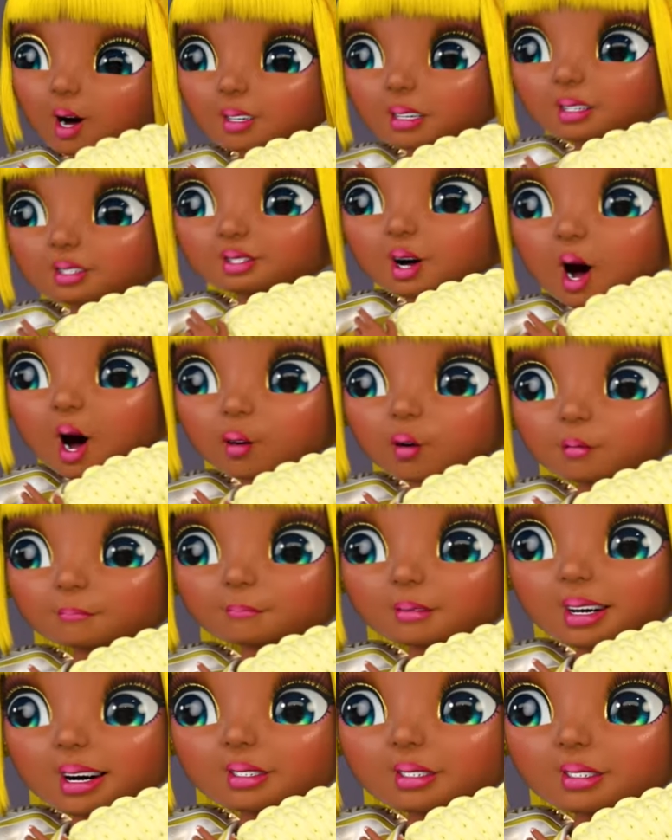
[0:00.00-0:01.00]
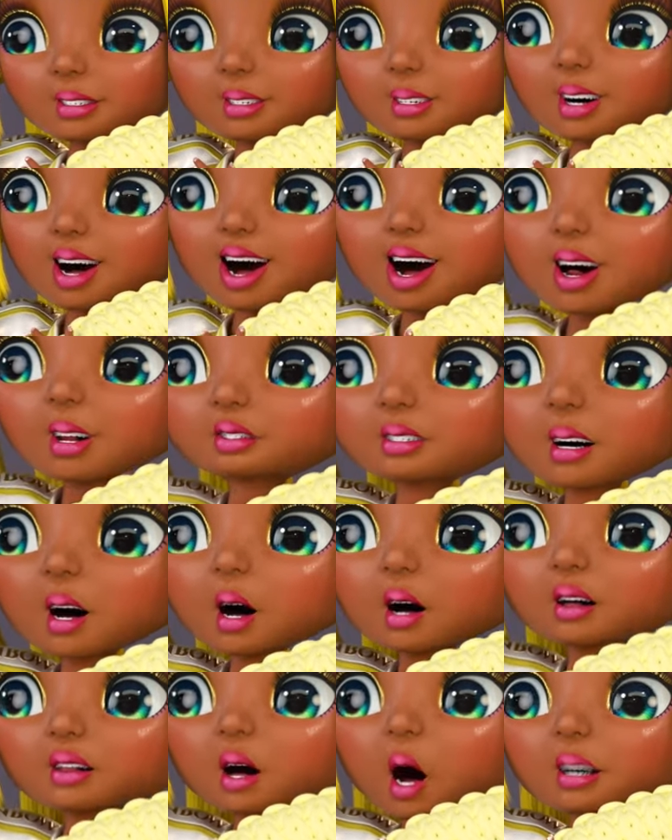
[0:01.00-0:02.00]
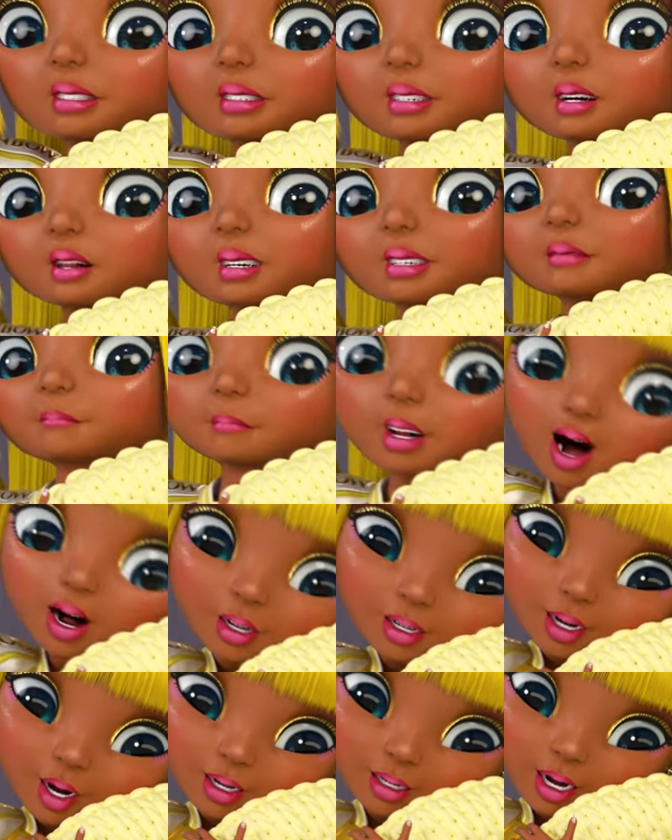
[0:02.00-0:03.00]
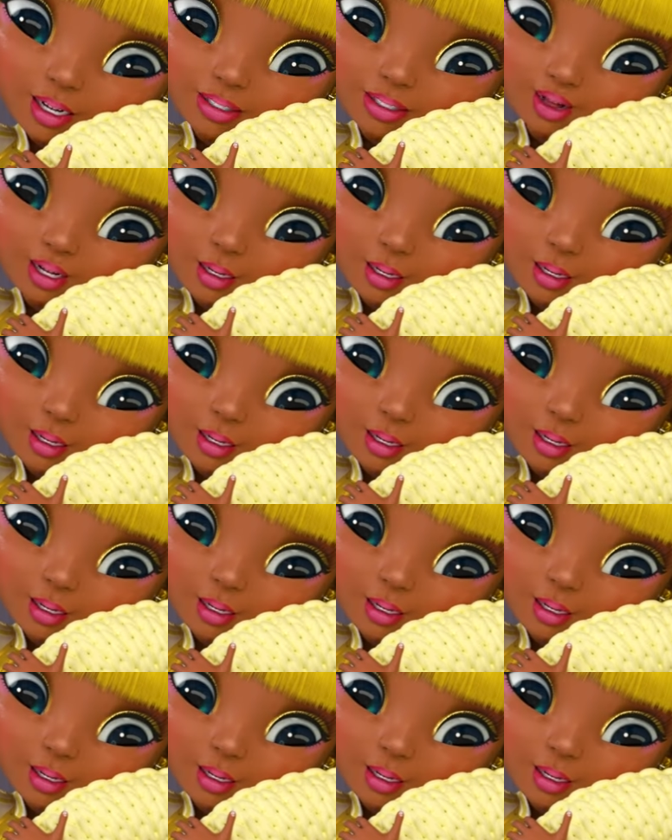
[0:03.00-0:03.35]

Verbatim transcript: package day roomies. And thanks to this blanket, it's